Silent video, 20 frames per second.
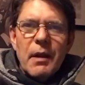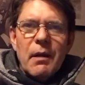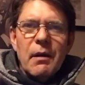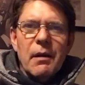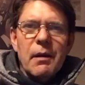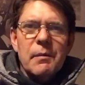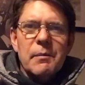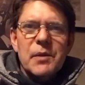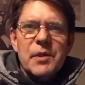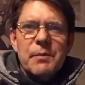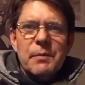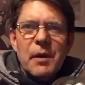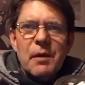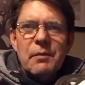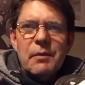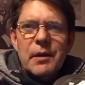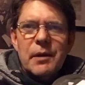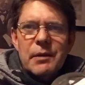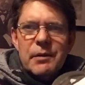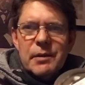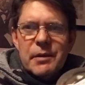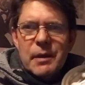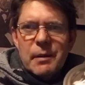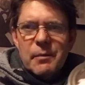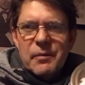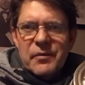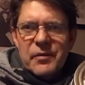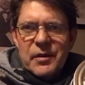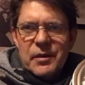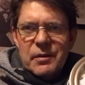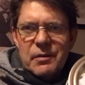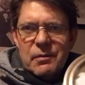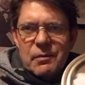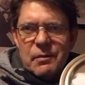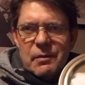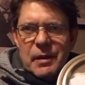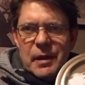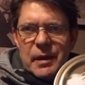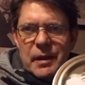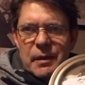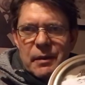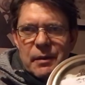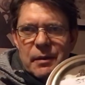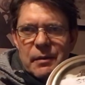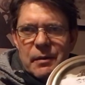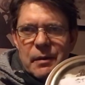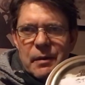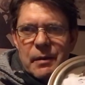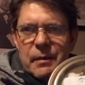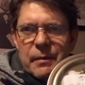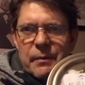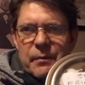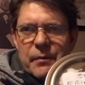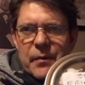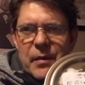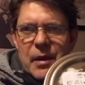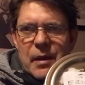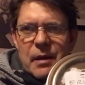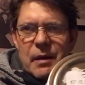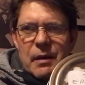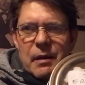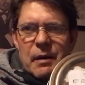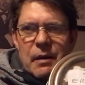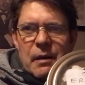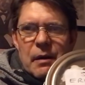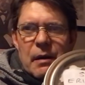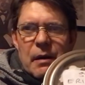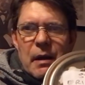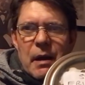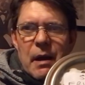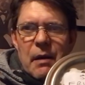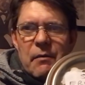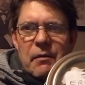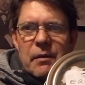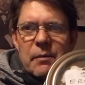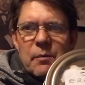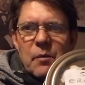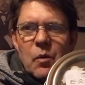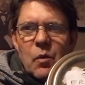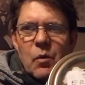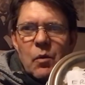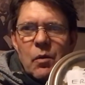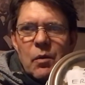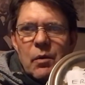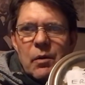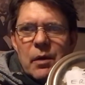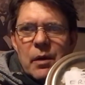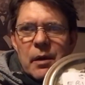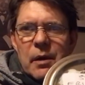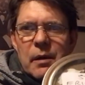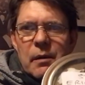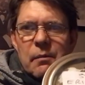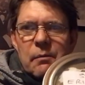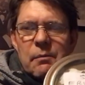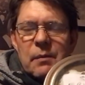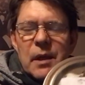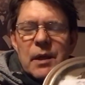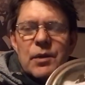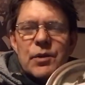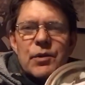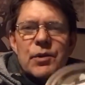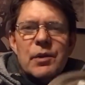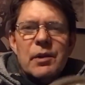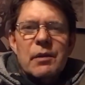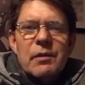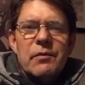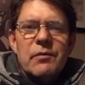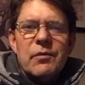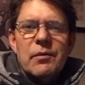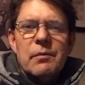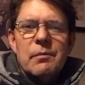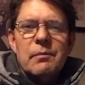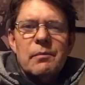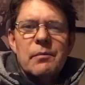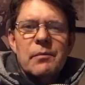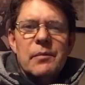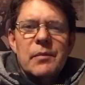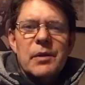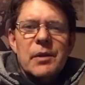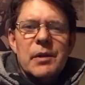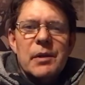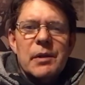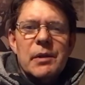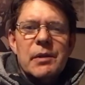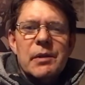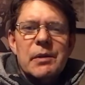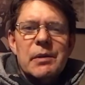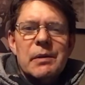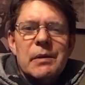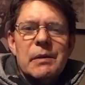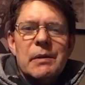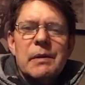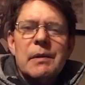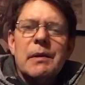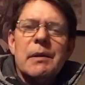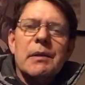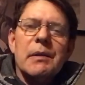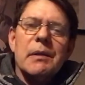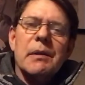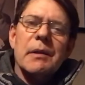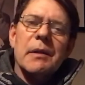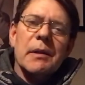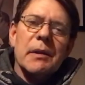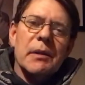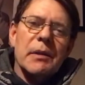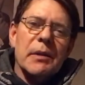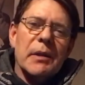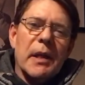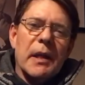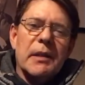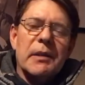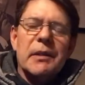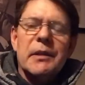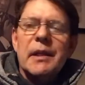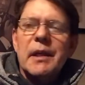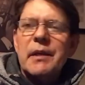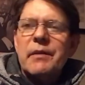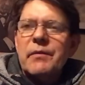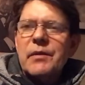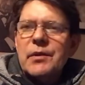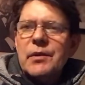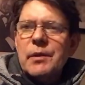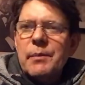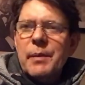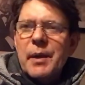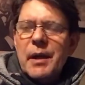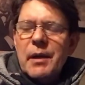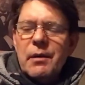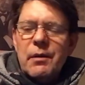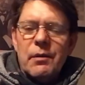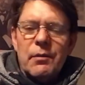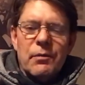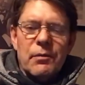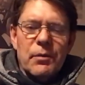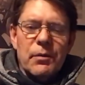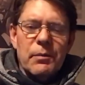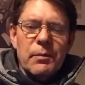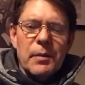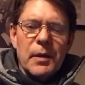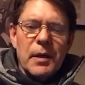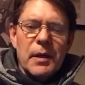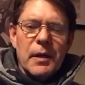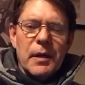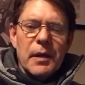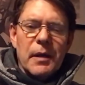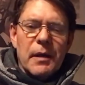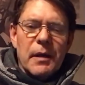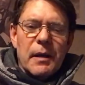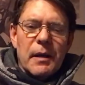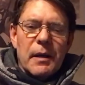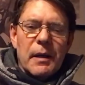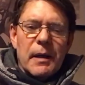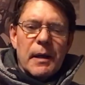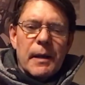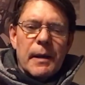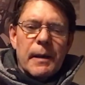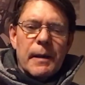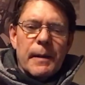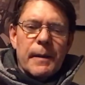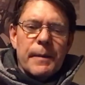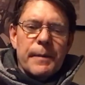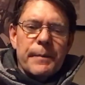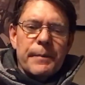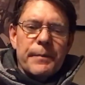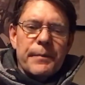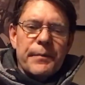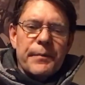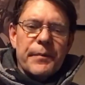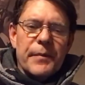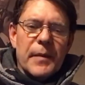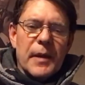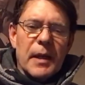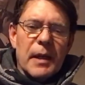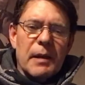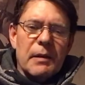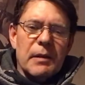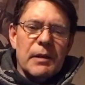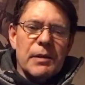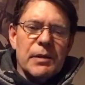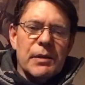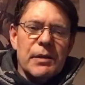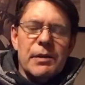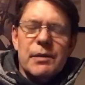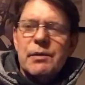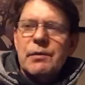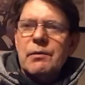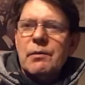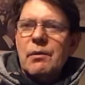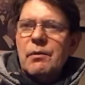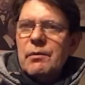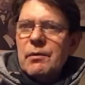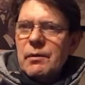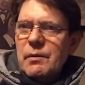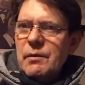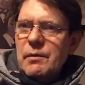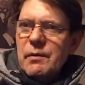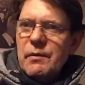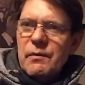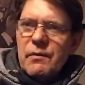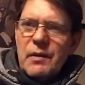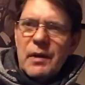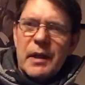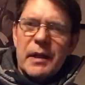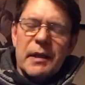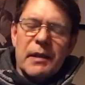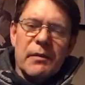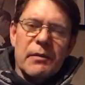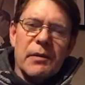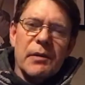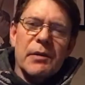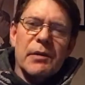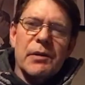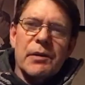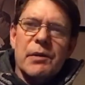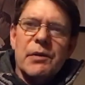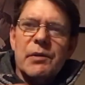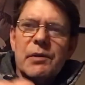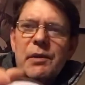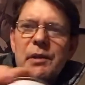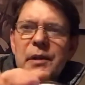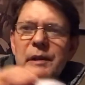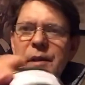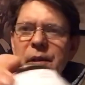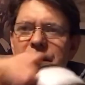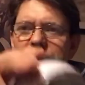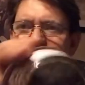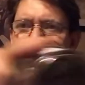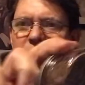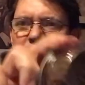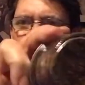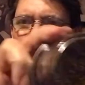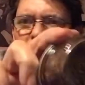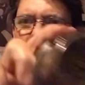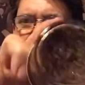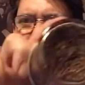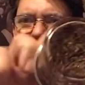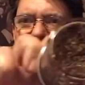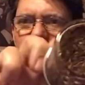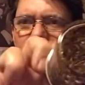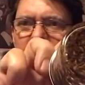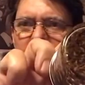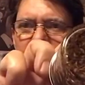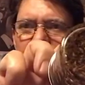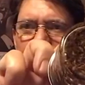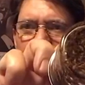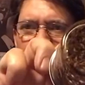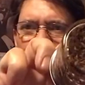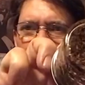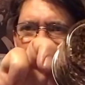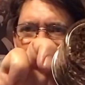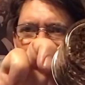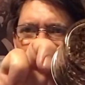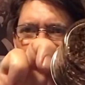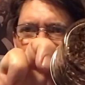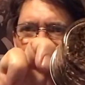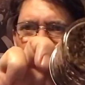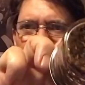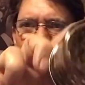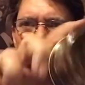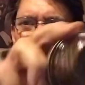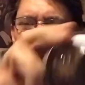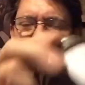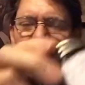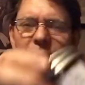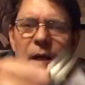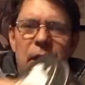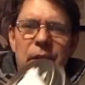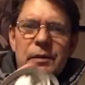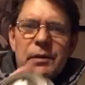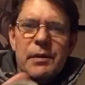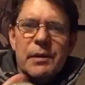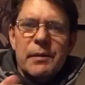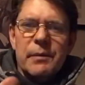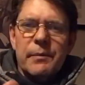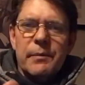I'm smoking some of it already. Erinmore Mixture from Scandinavian Tobacco Group. And this is not the flake, this is the ribbon cut,